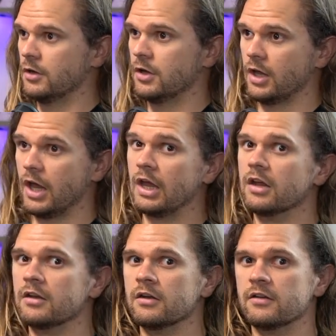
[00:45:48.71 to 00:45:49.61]

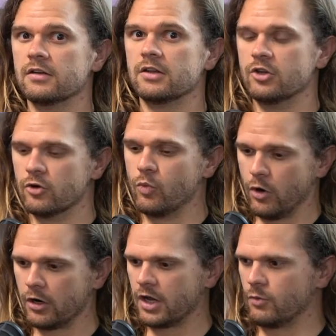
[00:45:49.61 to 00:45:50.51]
and you're
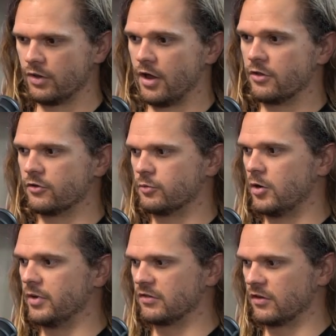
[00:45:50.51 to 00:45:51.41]
working with other small
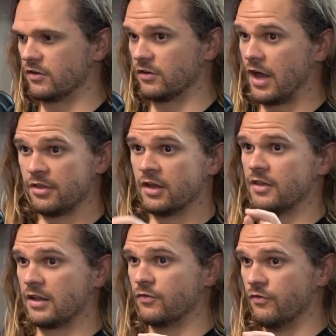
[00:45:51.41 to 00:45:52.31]
businesses, I think
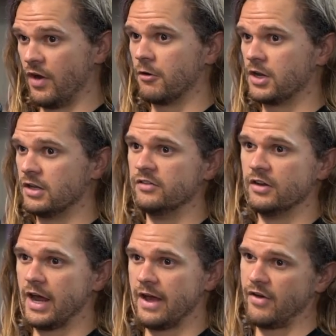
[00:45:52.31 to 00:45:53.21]
that's very easy to
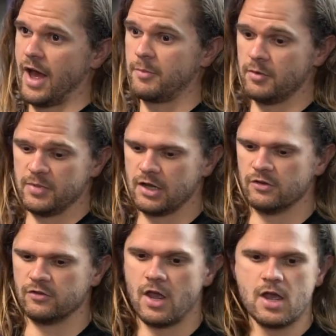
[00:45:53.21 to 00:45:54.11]
have happen,
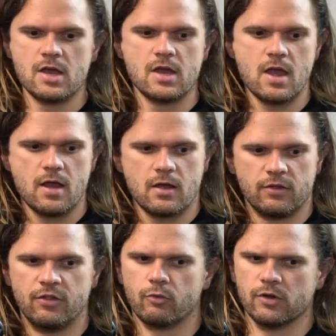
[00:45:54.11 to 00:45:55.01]
because
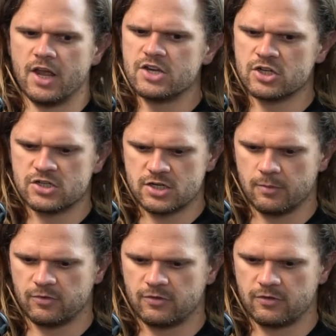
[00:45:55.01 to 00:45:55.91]
the
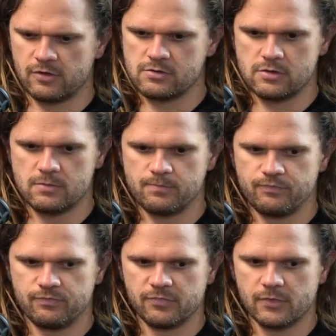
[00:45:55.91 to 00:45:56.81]
relationships,
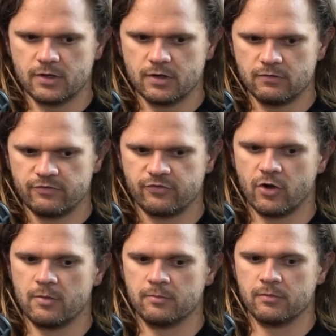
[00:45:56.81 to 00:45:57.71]

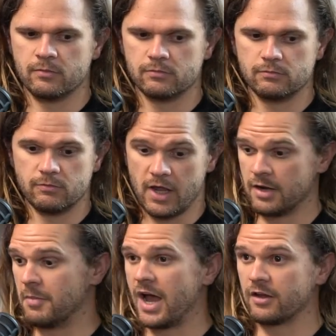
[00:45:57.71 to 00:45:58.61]
from in
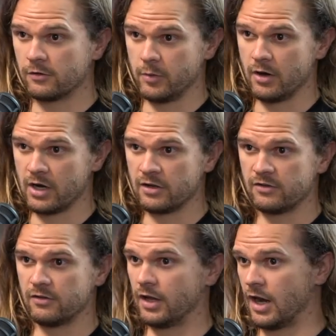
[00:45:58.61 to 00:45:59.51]
my experience,
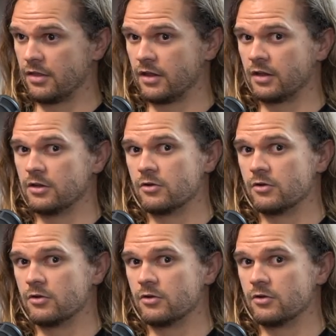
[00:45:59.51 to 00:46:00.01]
and I think you can